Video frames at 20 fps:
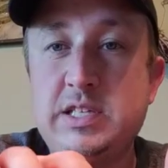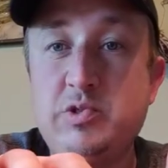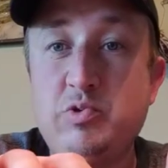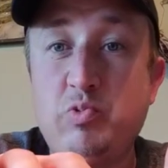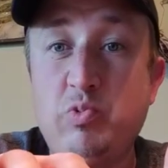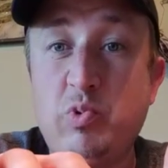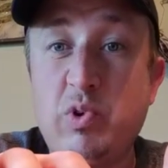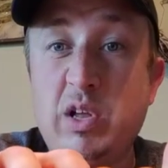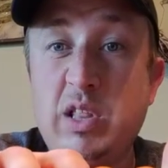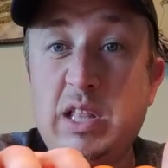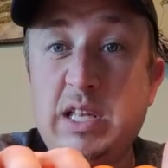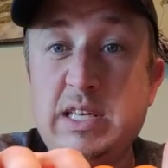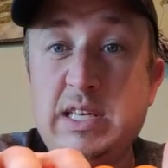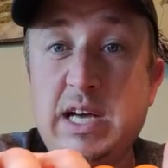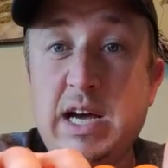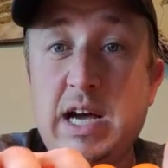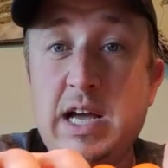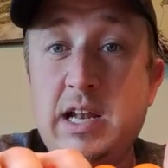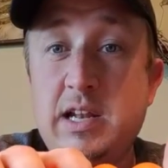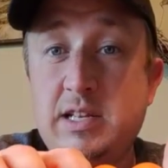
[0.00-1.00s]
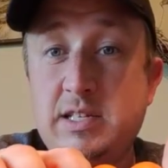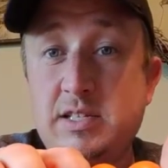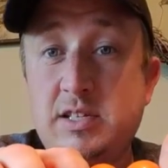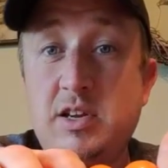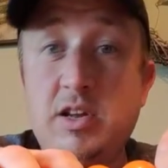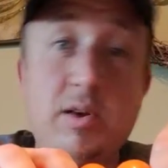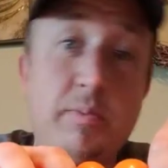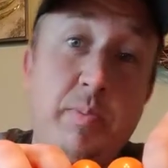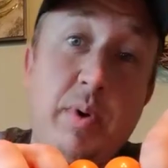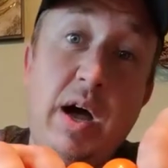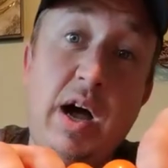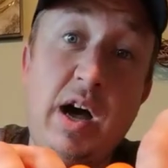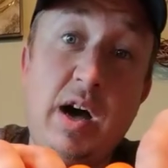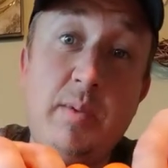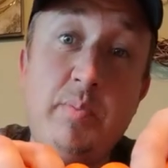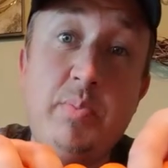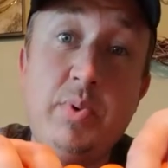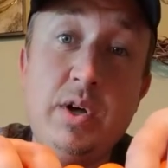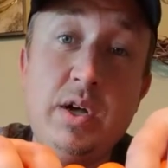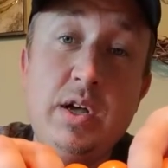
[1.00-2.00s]
is really tight and it's going to
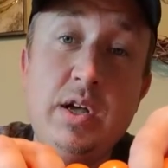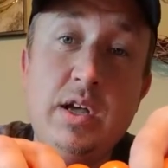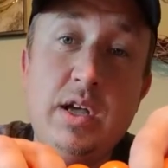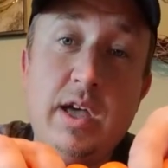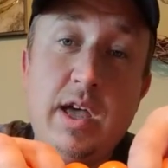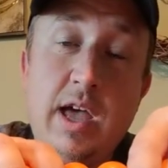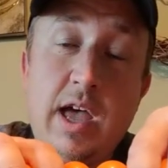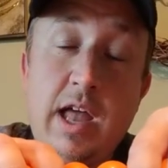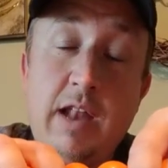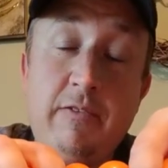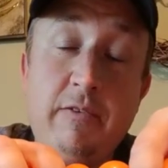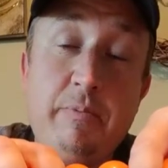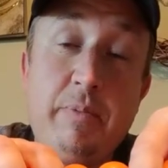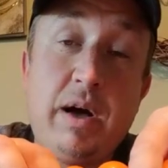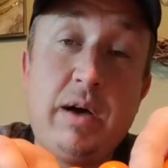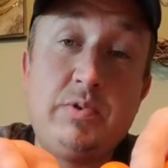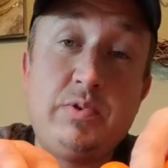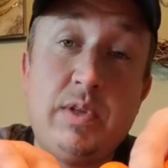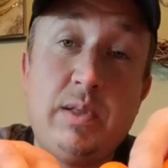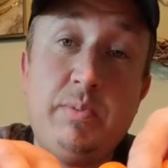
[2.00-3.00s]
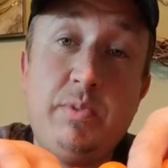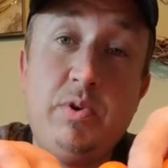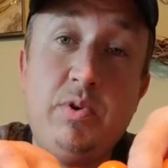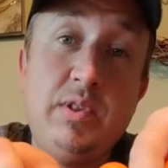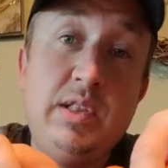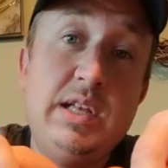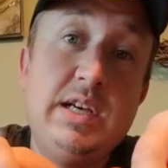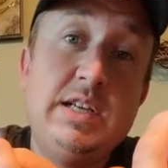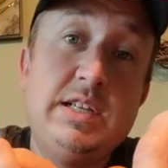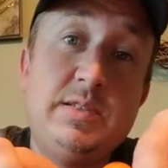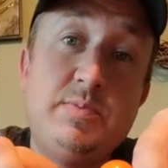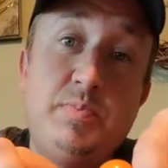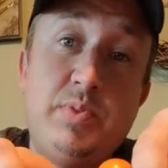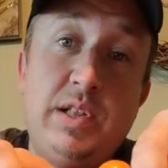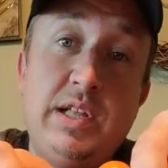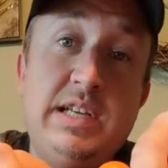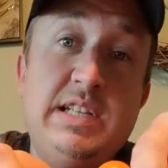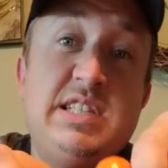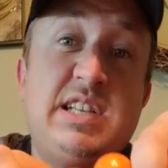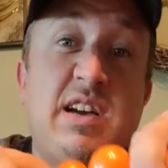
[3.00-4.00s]
pop. And if it pops while I'm doing this,
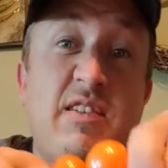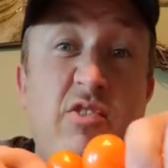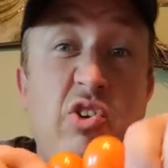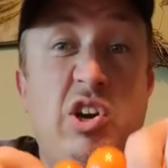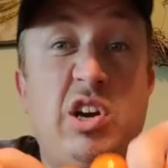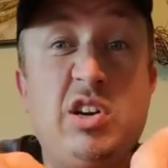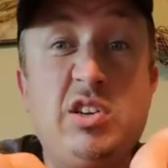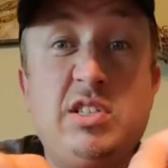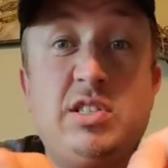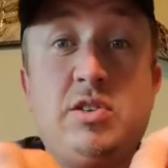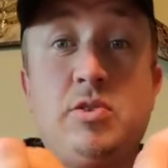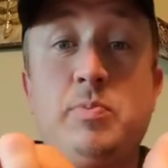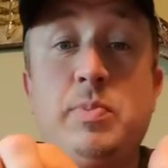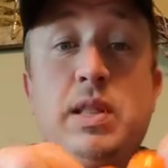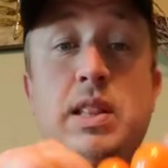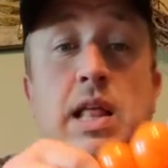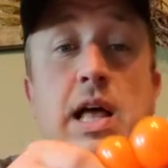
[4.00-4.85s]
please cover your ears, it's gonna be